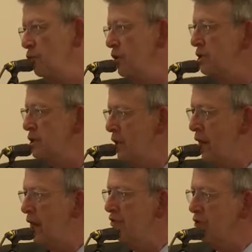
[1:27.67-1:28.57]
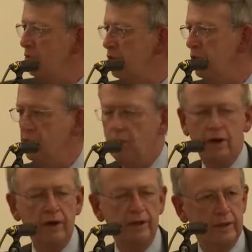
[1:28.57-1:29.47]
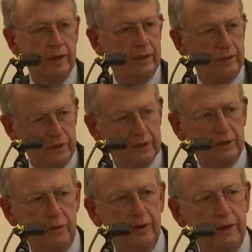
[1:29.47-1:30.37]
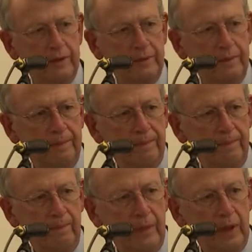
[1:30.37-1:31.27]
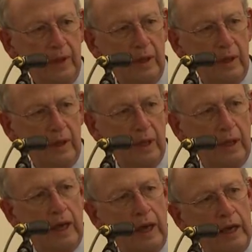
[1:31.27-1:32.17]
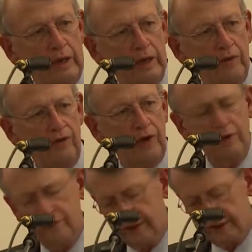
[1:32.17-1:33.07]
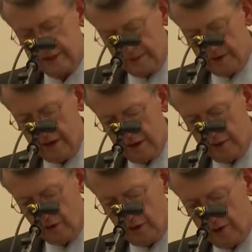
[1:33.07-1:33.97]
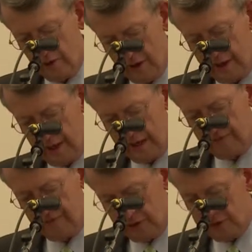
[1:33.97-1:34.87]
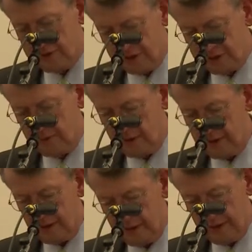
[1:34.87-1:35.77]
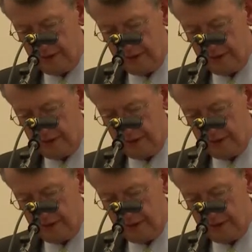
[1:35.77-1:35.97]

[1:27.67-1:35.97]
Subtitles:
wish life could be the way it used to be. And if you lived in the seminary world, the way life used to be,